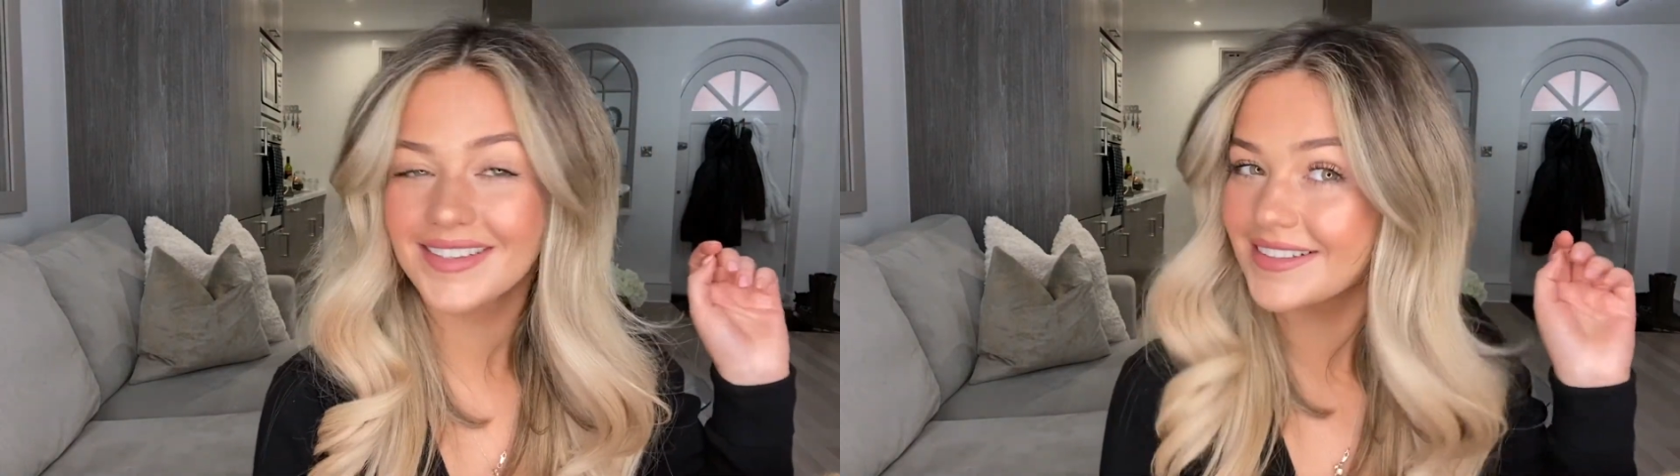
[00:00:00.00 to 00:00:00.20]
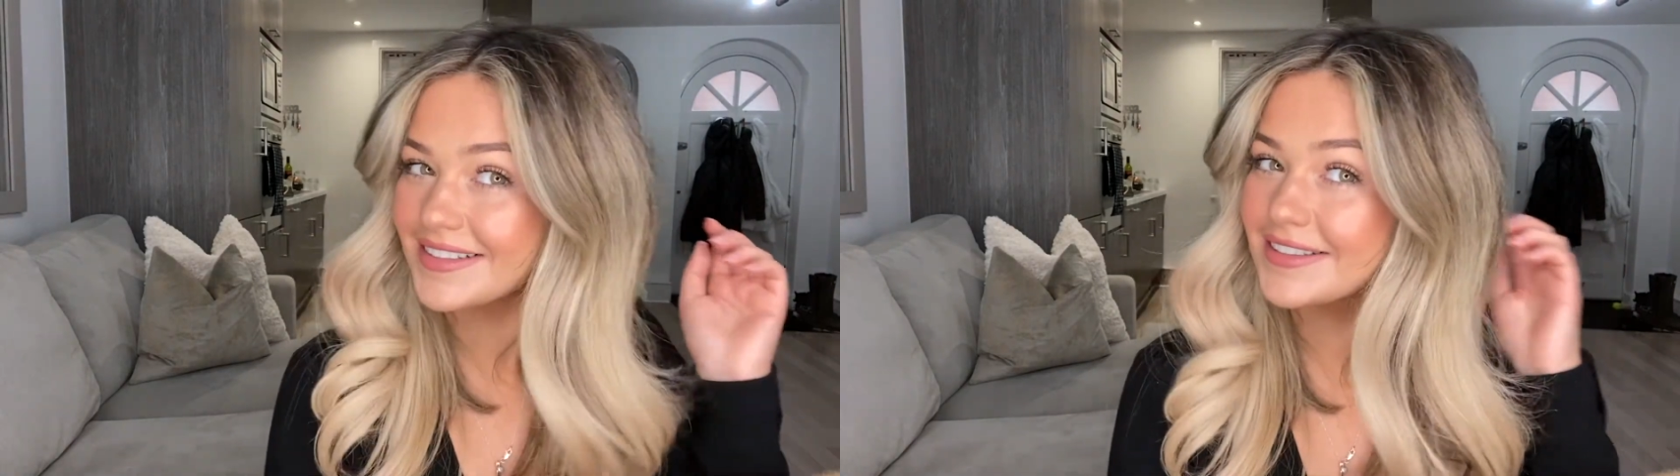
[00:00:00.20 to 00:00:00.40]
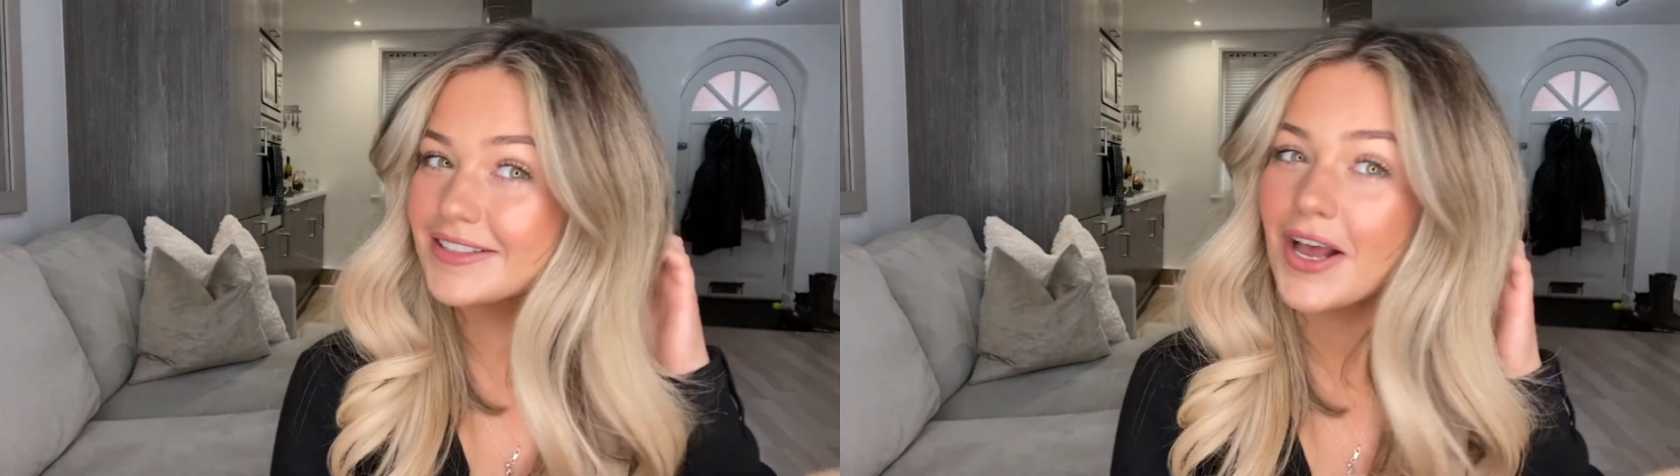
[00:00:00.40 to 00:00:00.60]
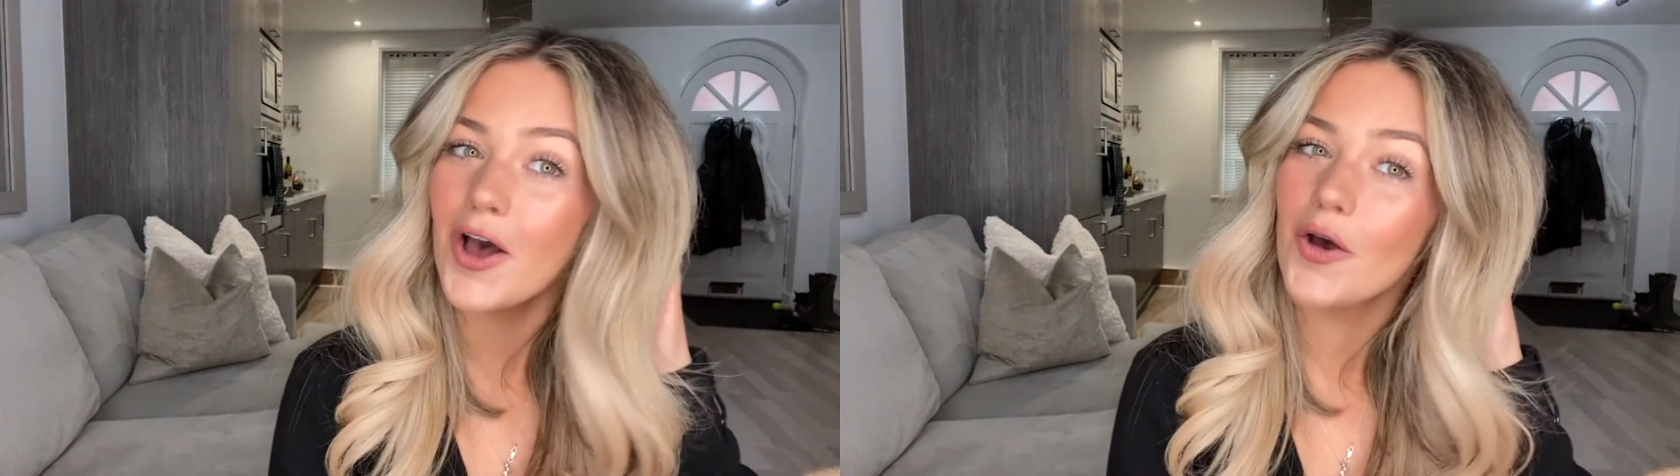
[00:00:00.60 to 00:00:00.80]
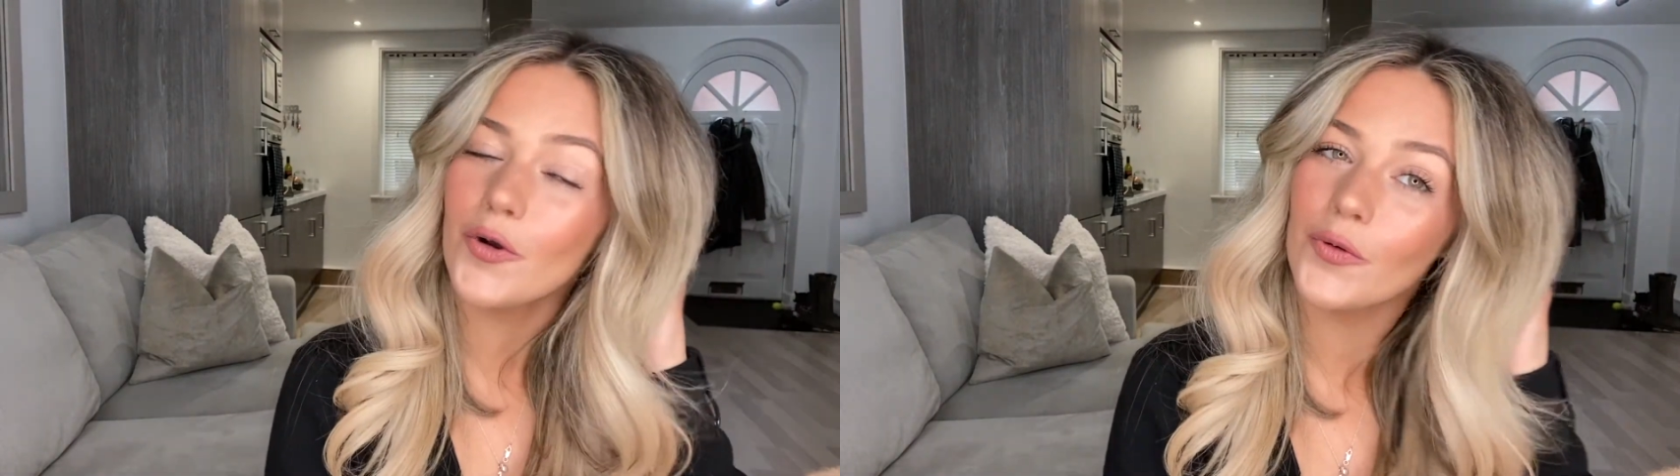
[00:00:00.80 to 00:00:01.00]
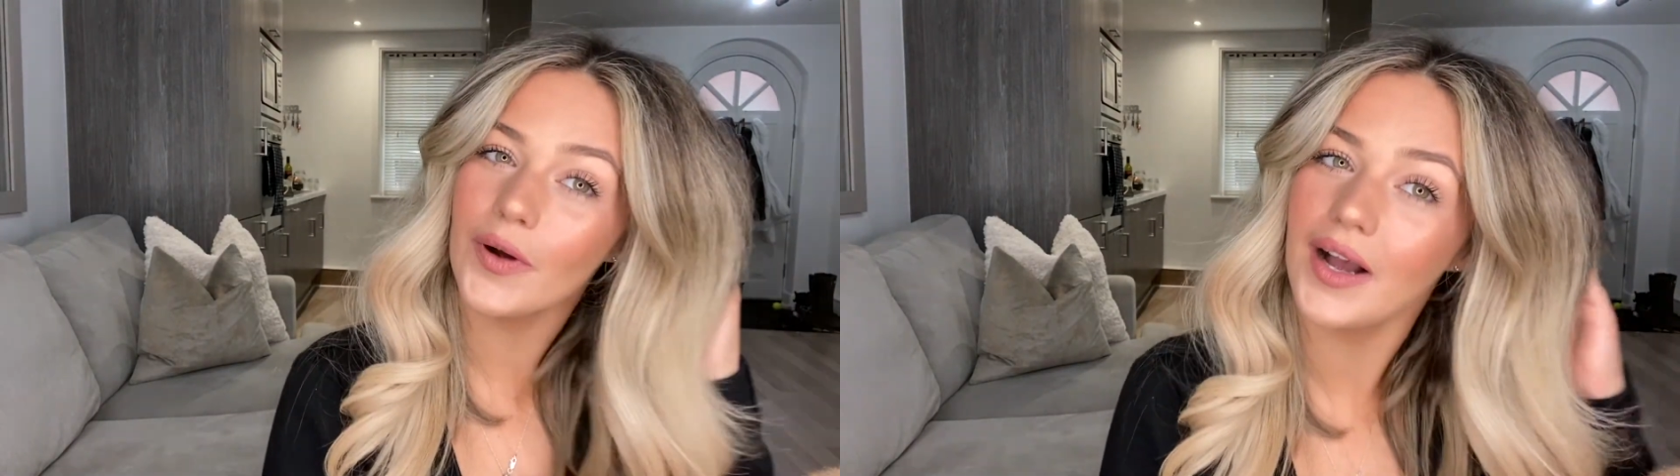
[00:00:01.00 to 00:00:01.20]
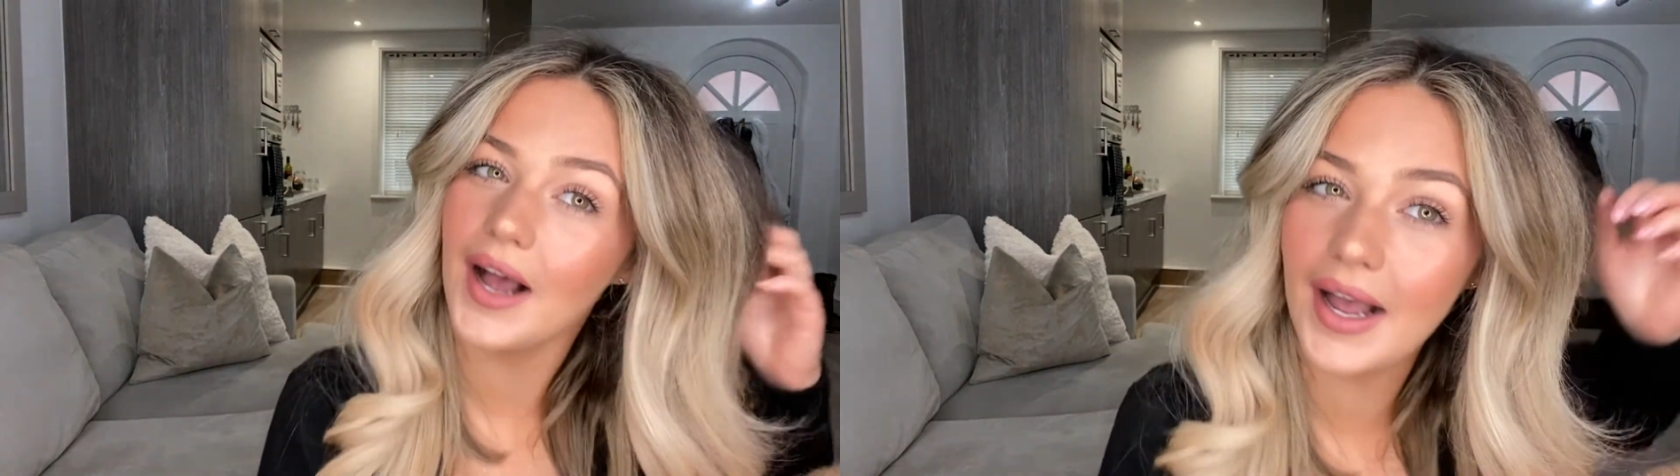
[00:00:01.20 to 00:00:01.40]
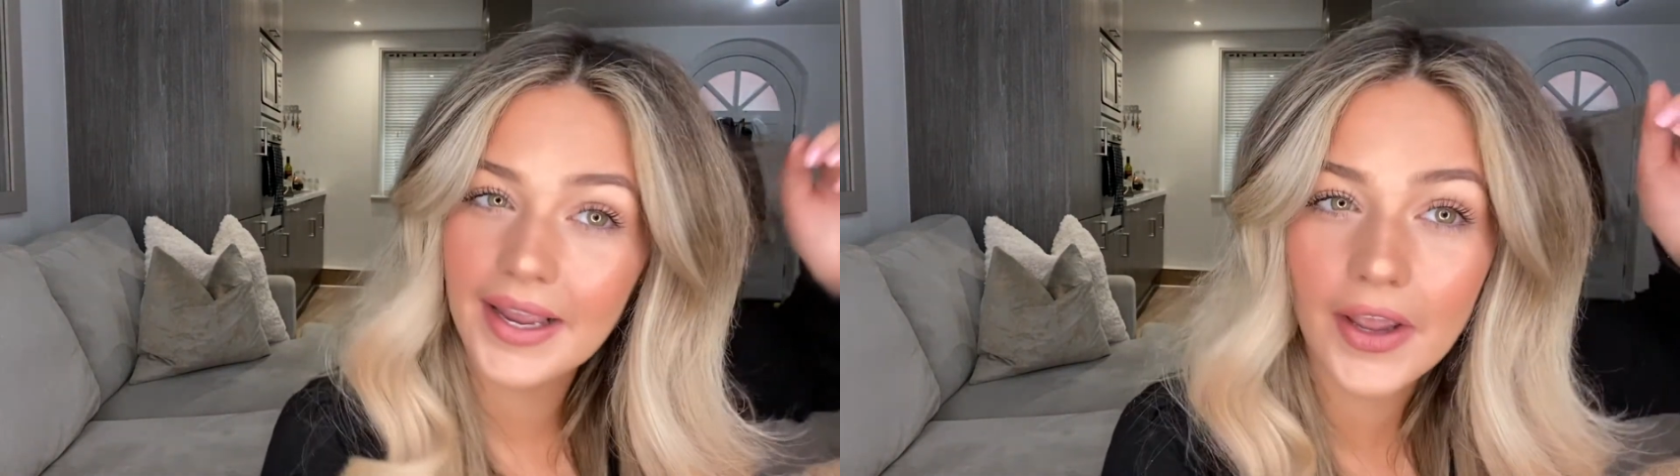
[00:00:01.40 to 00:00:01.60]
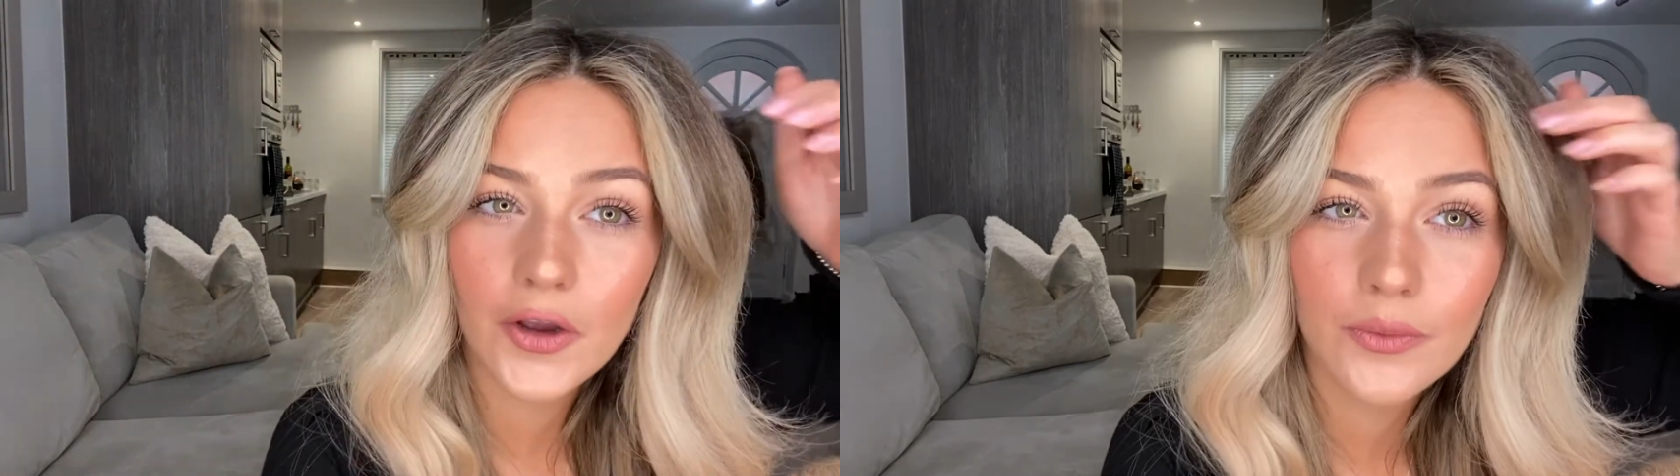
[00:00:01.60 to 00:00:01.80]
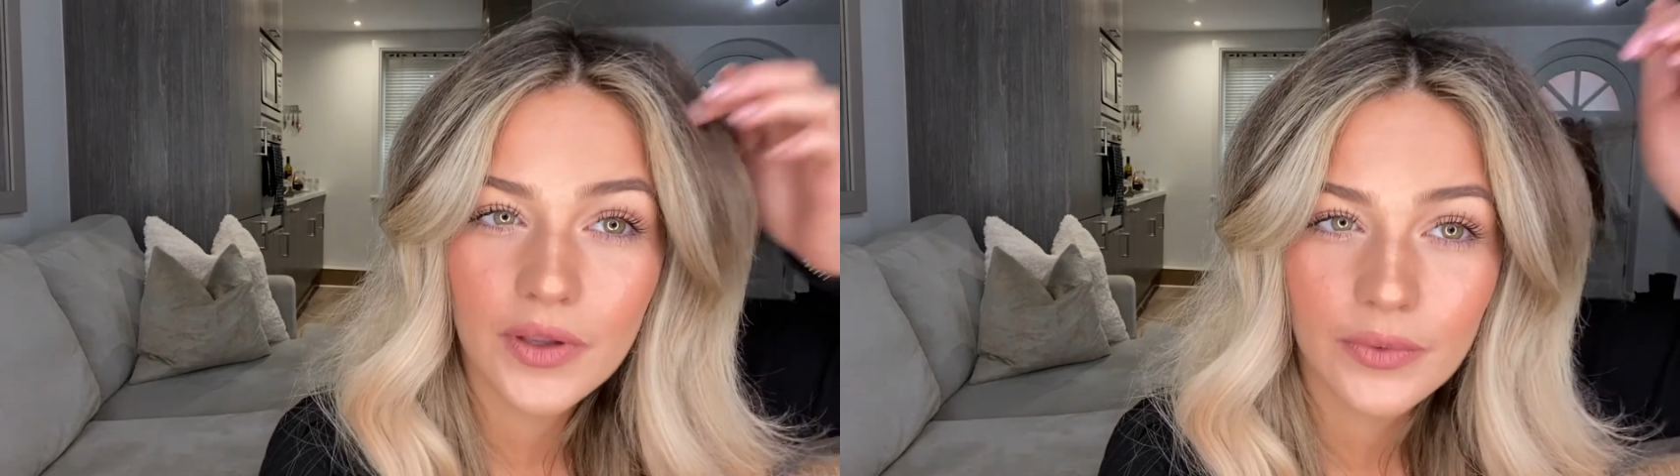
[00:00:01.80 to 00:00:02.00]
So I hope
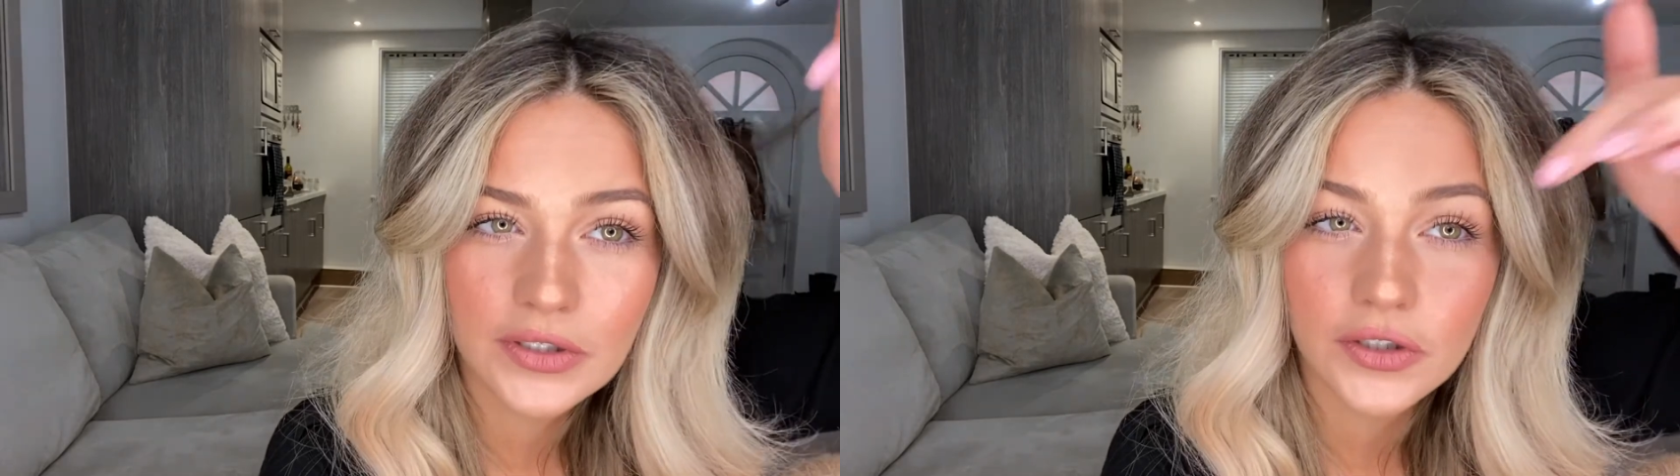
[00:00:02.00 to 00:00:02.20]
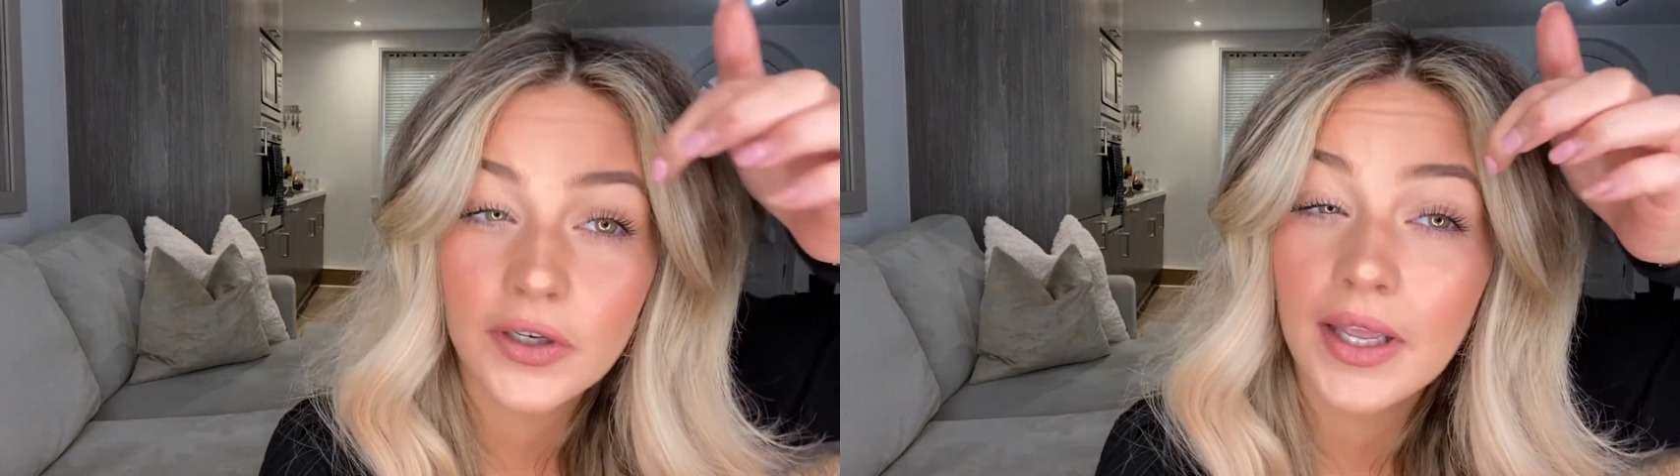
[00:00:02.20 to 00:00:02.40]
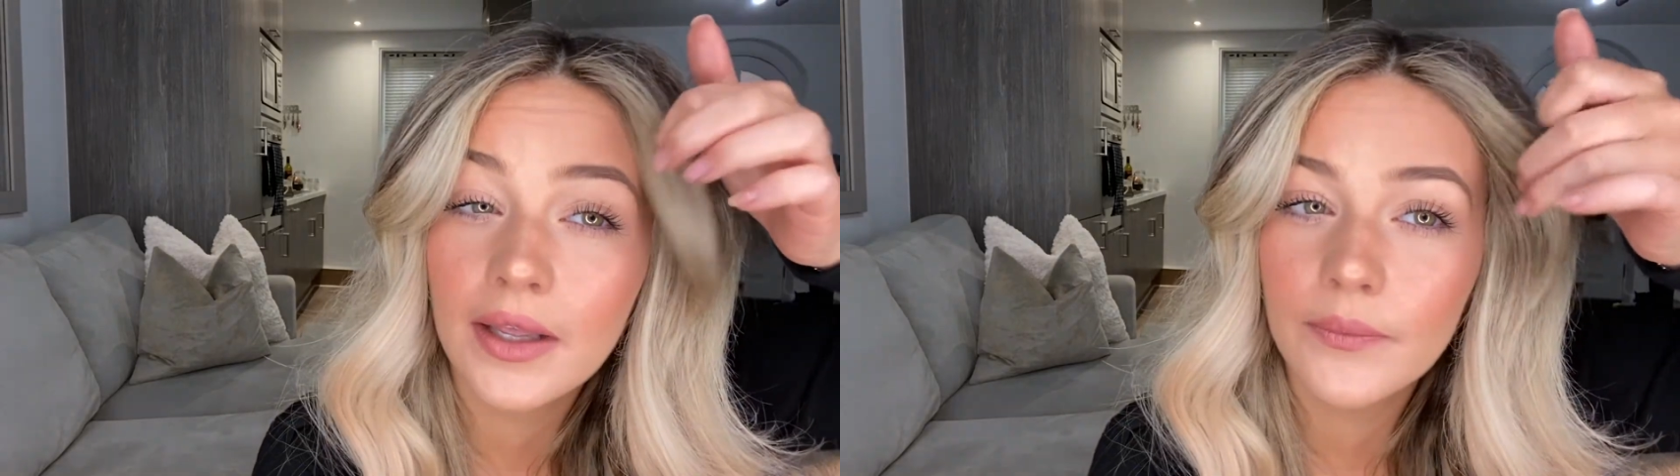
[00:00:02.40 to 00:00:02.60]
you enjoy it.